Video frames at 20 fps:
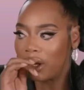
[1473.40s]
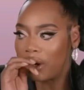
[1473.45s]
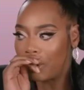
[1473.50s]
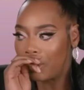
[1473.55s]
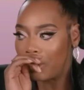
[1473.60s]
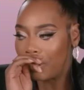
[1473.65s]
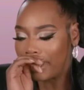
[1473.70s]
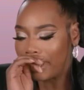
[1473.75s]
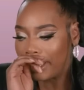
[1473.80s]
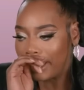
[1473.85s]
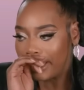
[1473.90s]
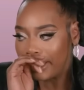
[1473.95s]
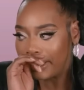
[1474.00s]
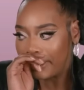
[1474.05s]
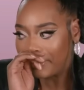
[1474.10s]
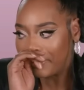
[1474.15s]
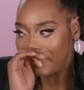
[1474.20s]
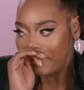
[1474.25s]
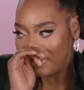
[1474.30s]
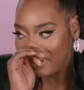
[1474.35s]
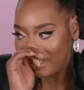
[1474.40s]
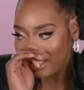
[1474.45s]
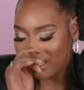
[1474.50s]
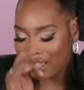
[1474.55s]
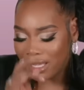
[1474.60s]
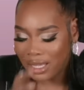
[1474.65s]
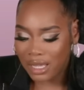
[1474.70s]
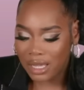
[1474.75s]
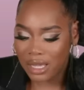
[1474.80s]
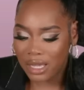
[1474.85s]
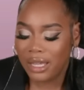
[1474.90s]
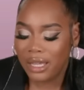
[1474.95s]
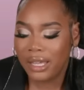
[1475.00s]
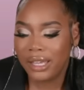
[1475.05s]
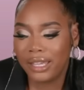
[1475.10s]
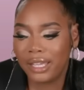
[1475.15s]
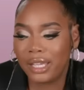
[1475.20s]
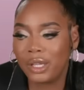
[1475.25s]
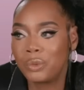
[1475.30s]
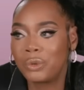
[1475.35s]
or did she throw her own son
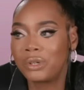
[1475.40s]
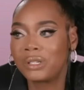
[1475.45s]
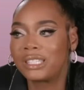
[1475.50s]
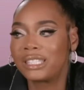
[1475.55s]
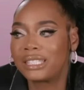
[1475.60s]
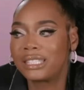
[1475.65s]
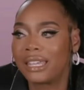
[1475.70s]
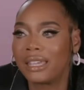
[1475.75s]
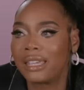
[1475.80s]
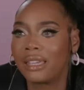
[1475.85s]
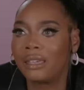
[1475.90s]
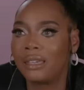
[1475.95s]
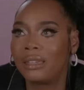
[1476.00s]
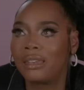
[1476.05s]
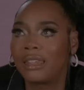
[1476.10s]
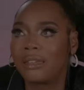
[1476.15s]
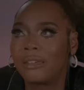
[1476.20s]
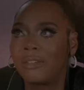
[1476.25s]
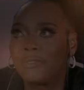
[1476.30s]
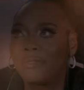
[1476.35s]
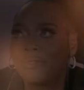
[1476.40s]
under the bus for clout?